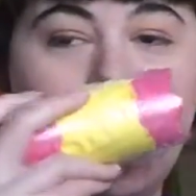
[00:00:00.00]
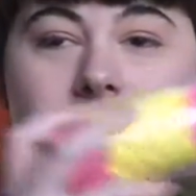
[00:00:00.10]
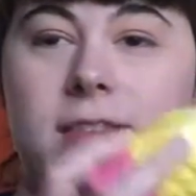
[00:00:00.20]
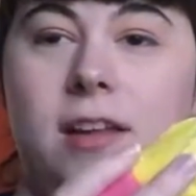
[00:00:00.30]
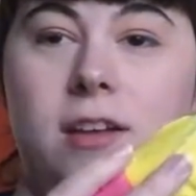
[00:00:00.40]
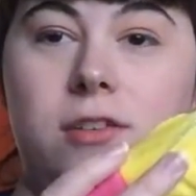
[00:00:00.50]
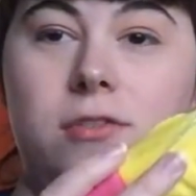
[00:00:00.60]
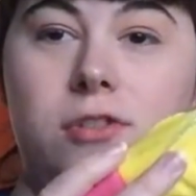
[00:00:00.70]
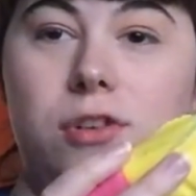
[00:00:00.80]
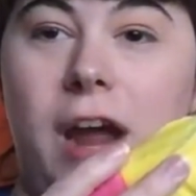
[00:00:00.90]
like the
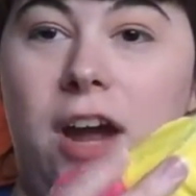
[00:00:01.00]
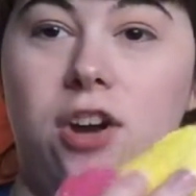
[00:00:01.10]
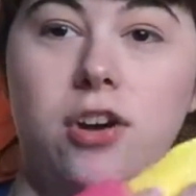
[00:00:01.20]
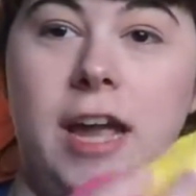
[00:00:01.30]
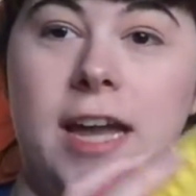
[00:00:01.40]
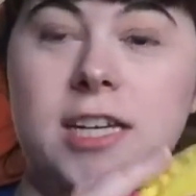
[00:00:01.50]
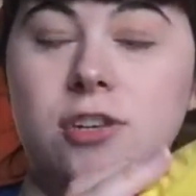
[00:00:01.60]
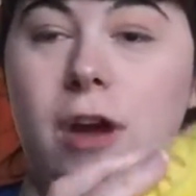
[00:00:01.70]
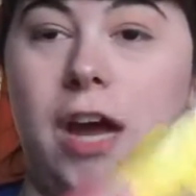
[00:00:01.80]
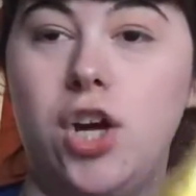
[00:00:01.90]
cracker,
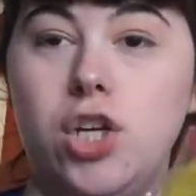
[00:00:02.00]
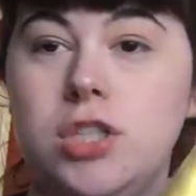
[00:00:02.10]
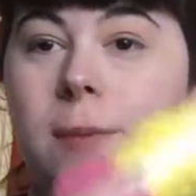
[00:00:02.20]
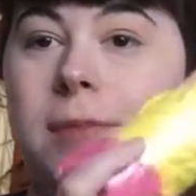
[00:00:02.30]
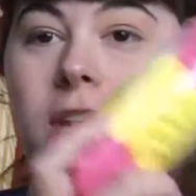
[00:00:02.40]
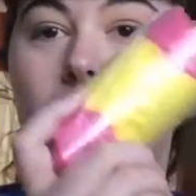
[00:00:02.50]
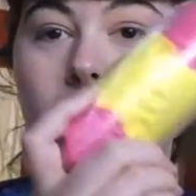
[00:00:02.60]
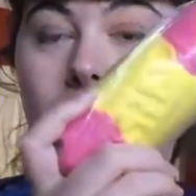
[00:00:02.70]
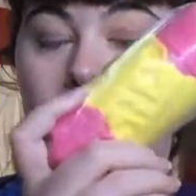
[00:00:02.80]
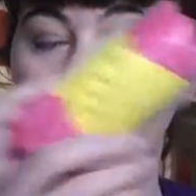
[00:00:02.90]
candy cracker, something
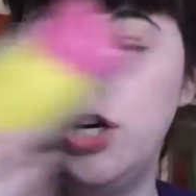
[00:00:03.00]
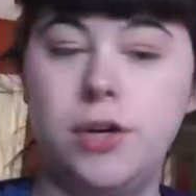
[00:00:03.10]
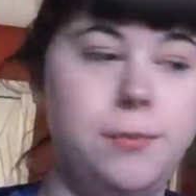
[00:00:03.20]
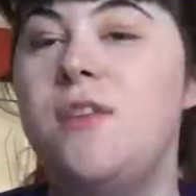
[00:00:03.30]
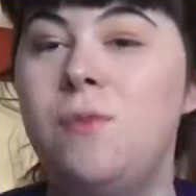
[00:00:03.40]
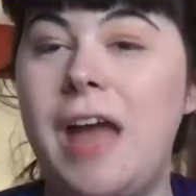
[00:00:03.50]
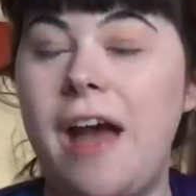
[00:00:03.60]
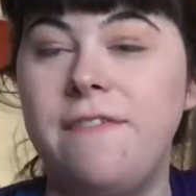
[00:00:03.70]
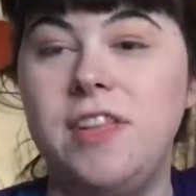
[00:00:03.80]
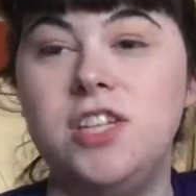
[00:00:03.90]
cracker. Then we
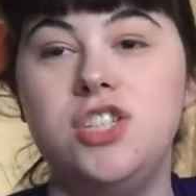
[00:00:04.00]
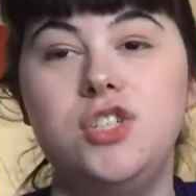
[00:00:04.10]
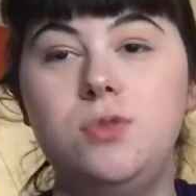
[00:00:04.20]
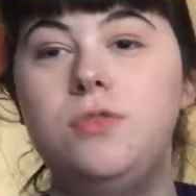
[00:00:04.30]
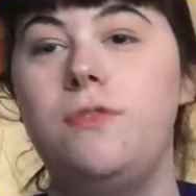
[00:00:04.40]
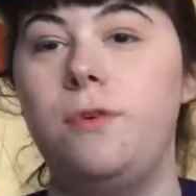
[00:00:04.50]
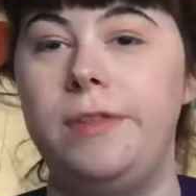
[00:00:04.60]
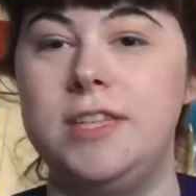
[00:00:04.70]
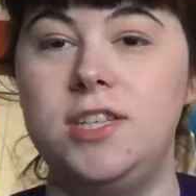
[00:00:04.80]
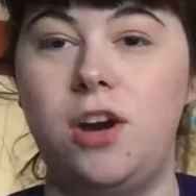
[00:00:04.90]
have the Shoot for
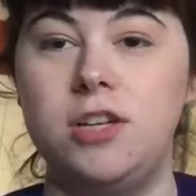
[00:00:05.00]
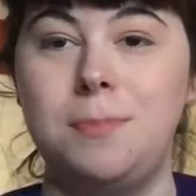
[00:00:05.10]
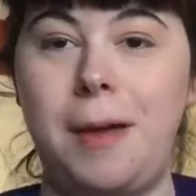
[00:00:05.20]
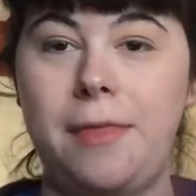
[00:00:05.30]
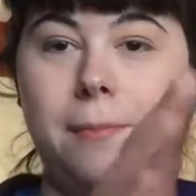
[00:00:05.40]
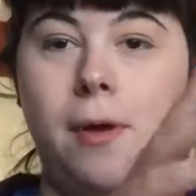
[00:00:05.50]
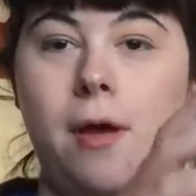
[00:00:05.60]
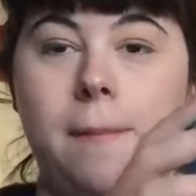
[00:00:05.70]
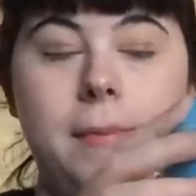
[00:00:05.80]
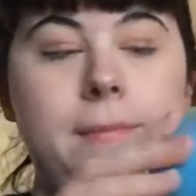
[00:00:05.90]
the Stars Bath
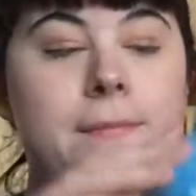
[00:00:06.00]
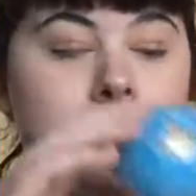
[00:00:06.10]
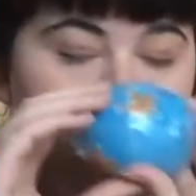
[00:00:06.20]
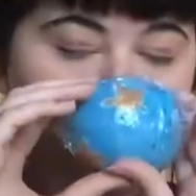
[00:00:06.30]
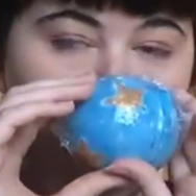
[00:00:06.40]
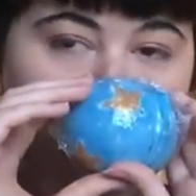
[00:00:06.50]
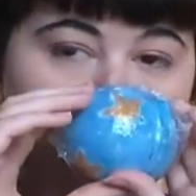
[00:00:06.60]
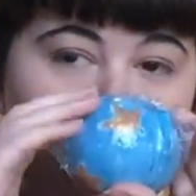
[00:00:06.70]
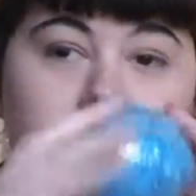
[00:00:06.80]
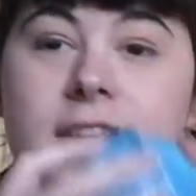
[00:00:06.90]
Bomb.
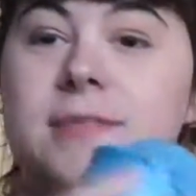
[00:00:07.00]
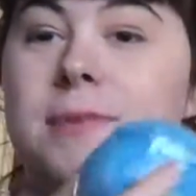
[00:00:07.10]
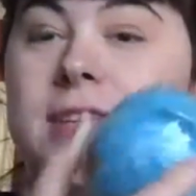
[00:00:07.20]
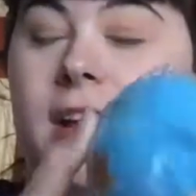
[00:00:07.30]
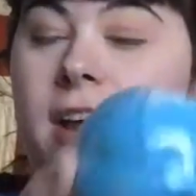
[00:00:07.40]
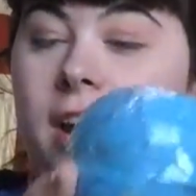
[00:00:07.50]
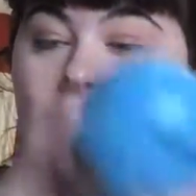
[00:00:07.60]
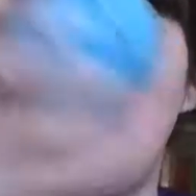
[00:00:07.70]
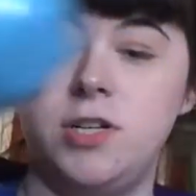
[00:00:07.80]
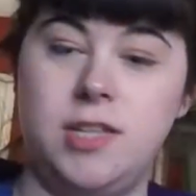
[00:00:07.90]
This smells like Honey
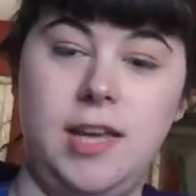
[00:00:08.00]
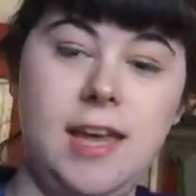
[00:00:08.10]
I Washed the